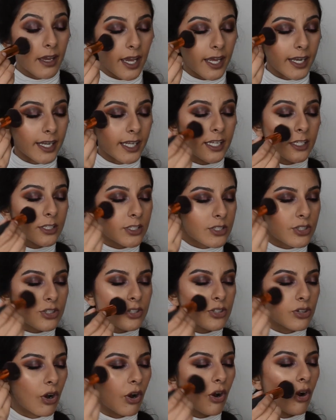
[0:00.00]
and it's
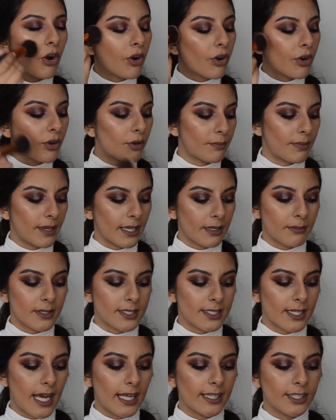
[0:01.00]
so
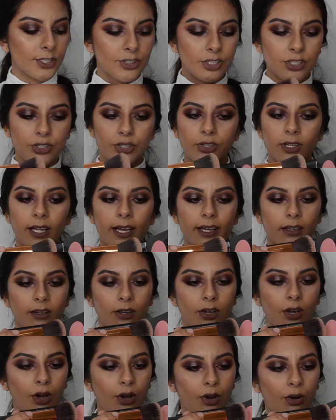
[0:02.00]
pigmented. I literally do like
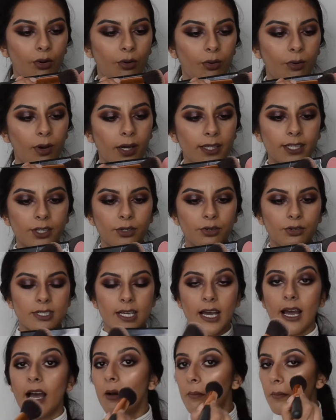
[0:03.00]
one little
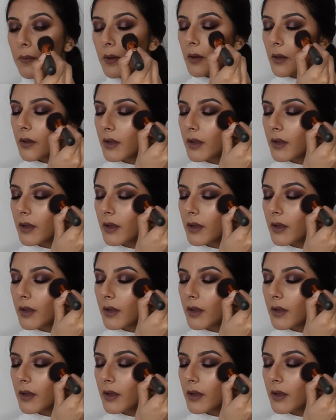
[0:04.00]
tap.